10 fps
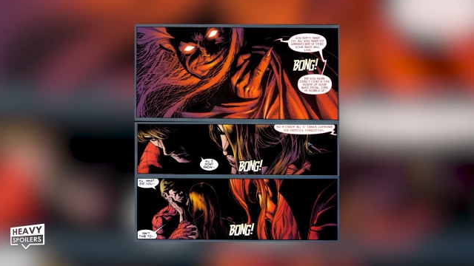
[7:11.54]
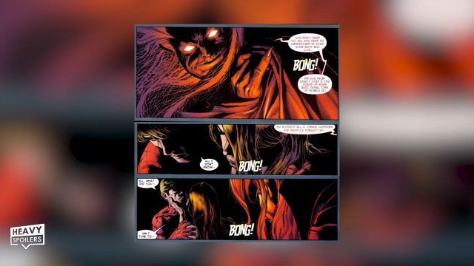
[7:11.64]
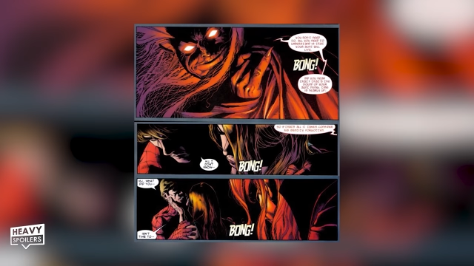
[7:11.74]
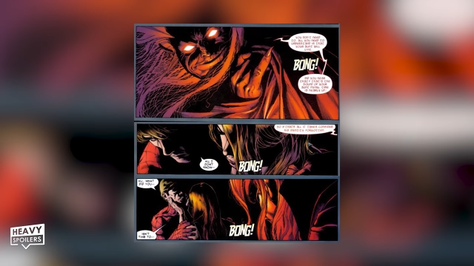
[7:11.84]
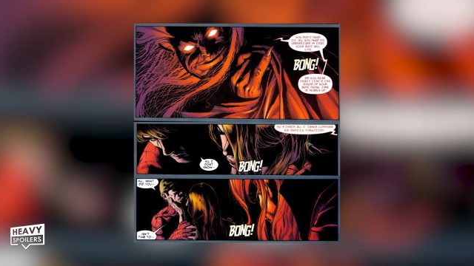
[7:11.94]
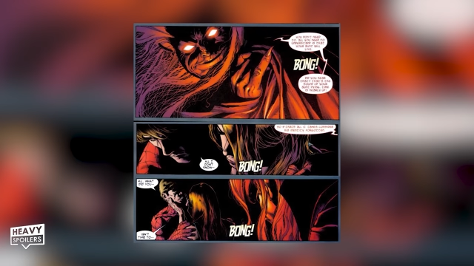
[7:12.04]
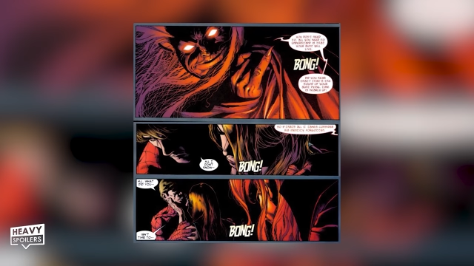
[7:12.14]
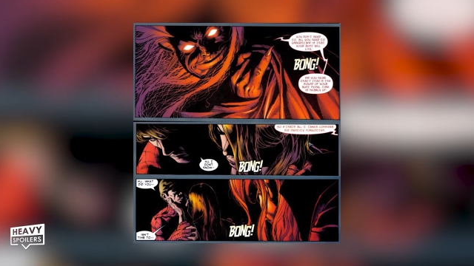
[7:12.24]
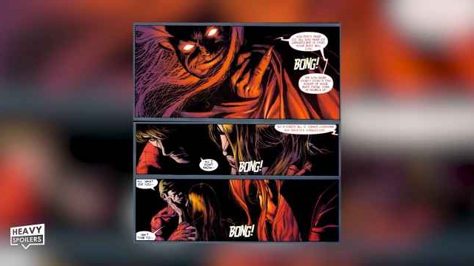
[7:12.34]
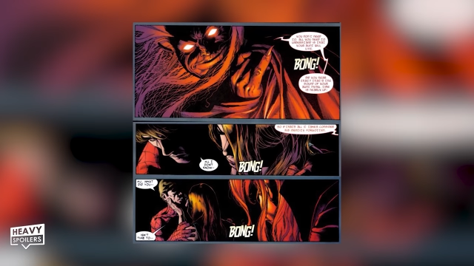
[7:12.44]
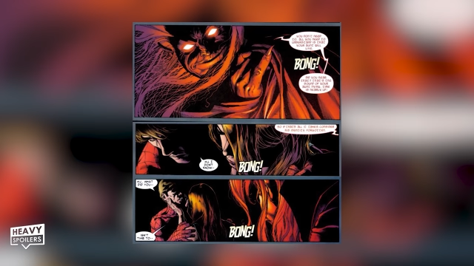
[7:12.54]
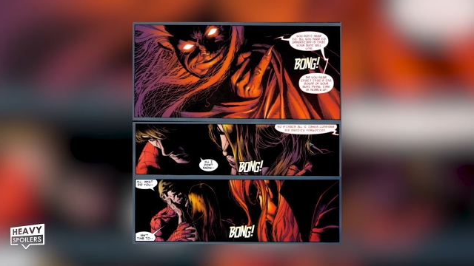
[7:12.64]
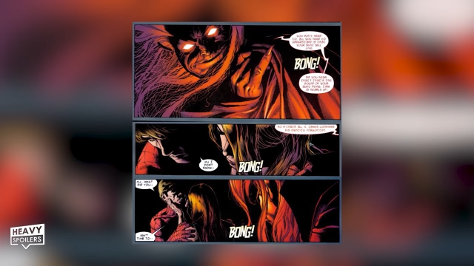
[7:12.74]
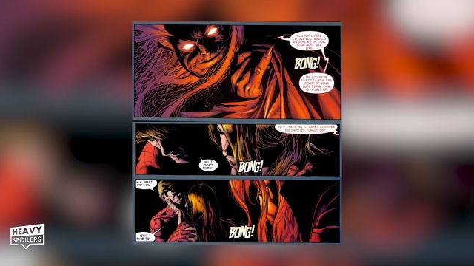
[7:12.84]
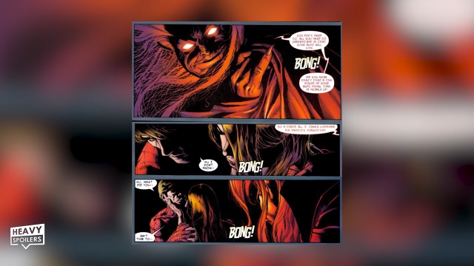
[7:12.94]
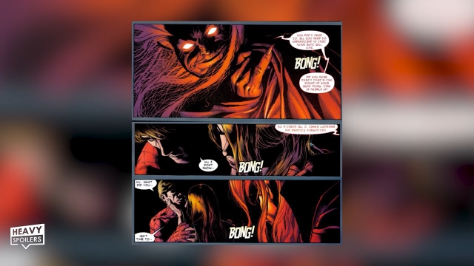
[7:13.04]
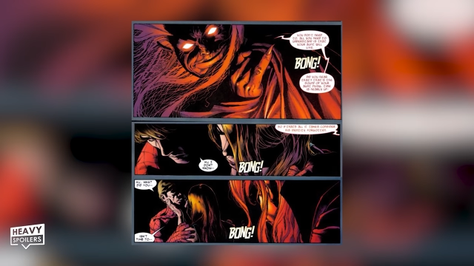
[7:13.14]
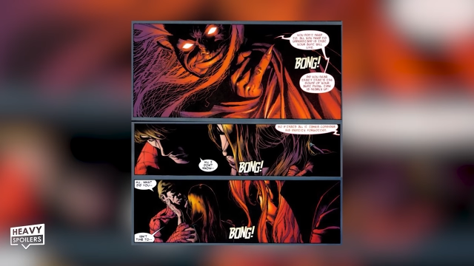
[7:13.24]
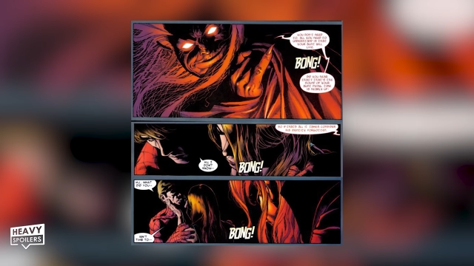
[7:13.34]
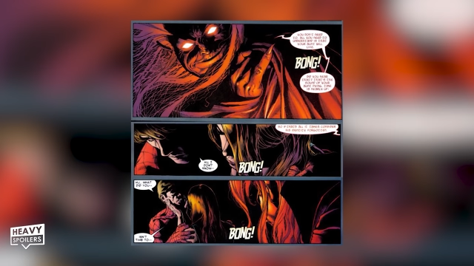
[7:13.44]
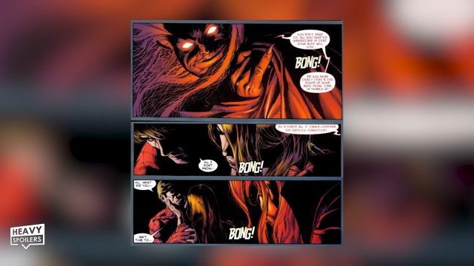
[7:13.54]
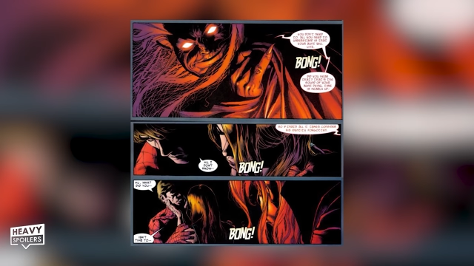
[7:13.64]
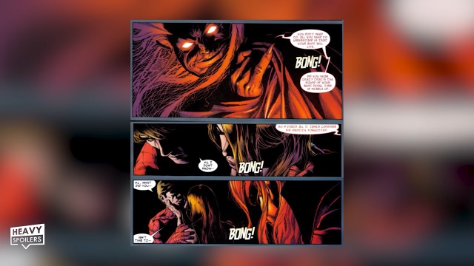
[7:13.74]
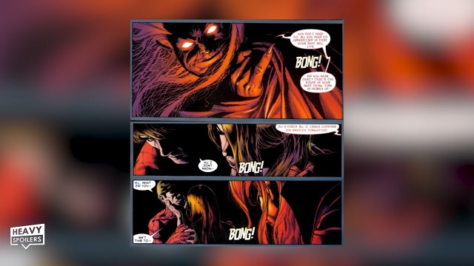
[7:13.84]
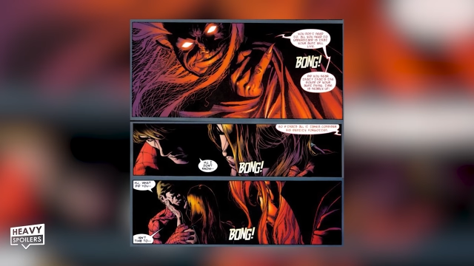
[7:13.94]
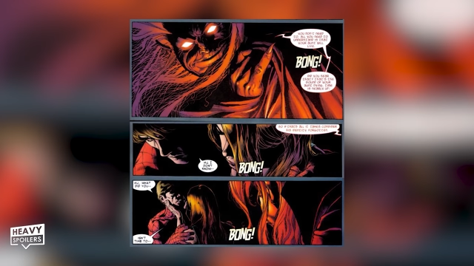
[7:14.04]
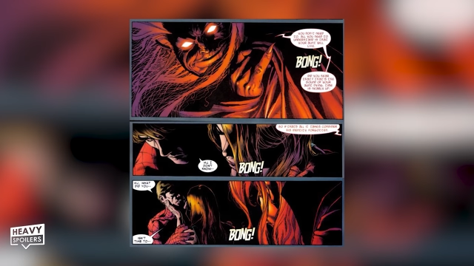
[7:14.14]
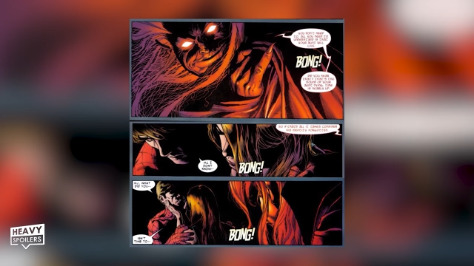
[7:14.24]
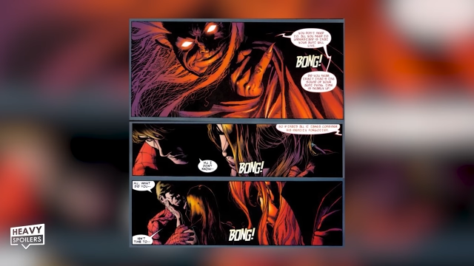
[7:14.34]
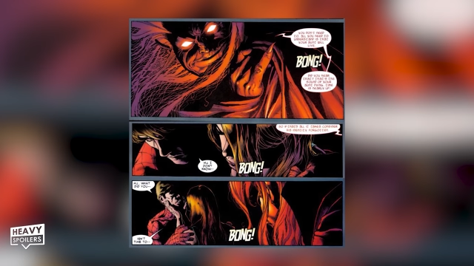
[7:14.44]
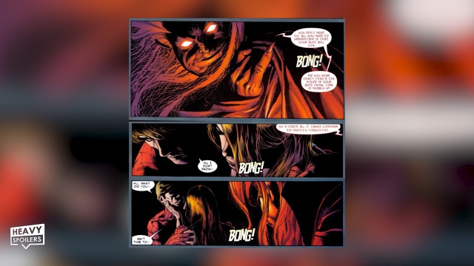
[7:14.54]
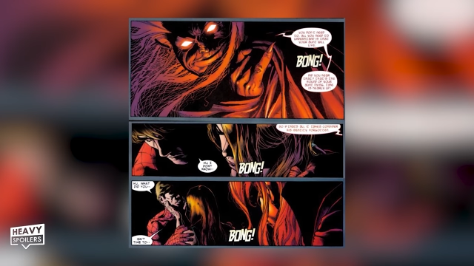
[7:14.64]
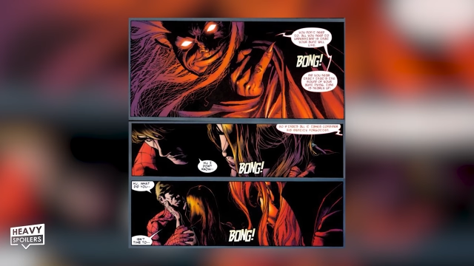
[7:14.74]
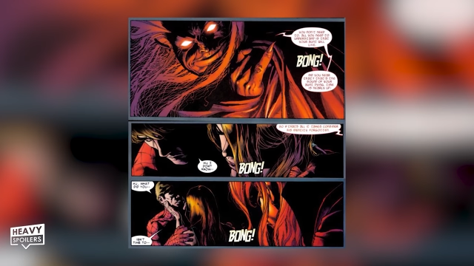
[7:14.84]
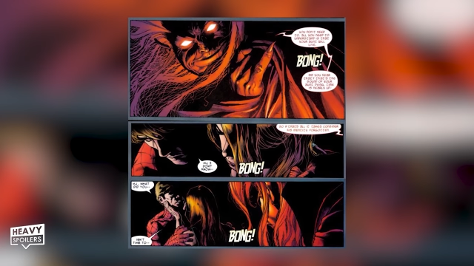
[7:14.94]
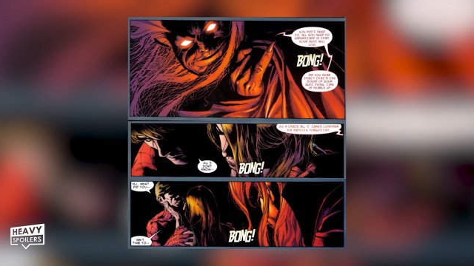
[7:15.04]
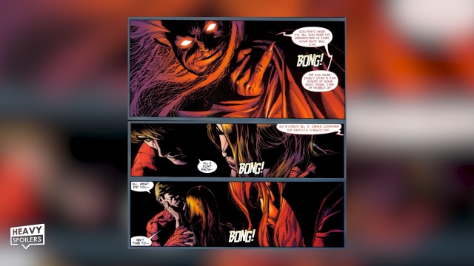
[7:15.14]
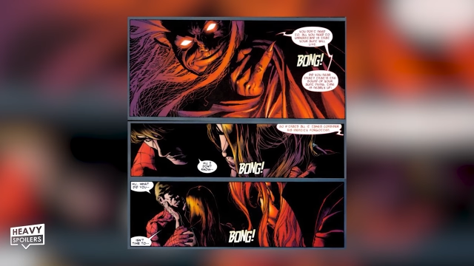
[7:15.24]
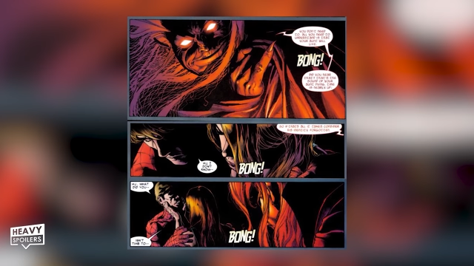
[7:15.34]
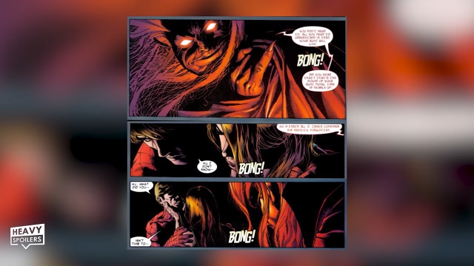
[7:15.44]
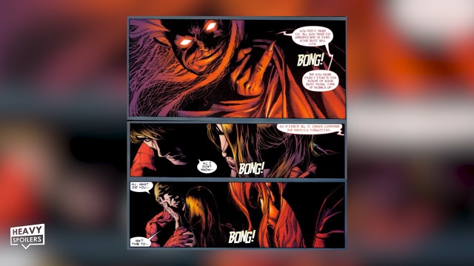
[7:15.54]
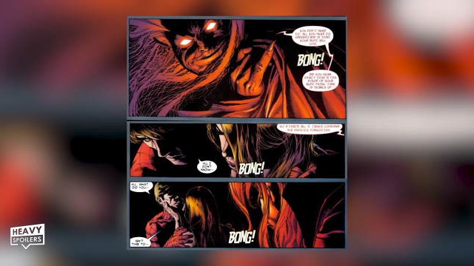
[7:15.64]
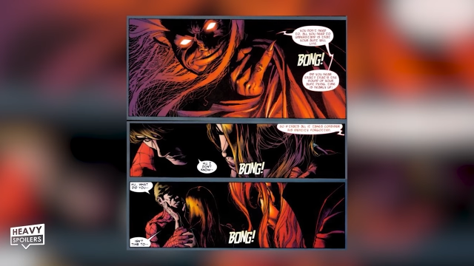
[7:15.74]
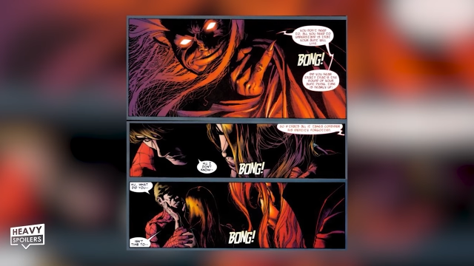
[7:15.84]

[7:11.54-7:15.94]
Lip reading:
(no speaker visible)